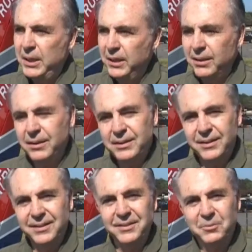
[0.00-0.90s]
be here at
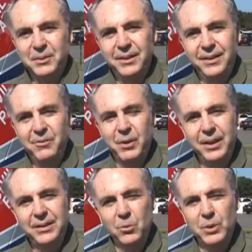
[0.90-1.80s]
the
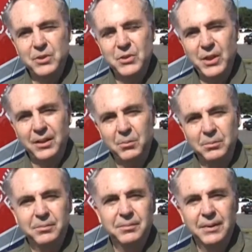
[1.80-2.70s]
event, the
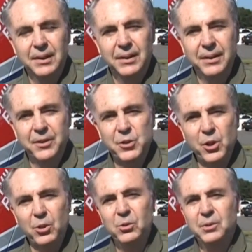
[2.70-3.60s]
Winston-Salem uh, Air
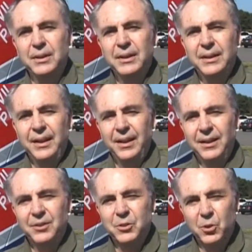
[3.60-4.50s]
Show.
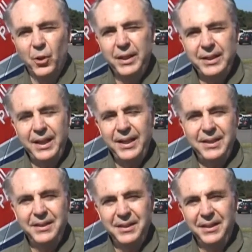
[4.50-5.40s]
Uh, it's a great day,
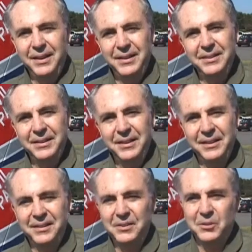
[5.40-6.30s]
and
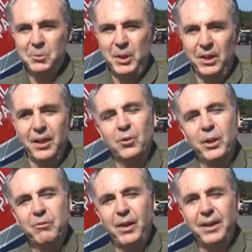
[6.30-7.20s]
uh, there'll be a lot of
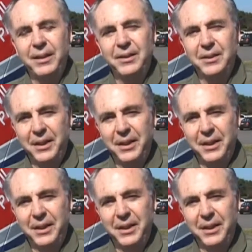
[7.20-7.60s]
great flying here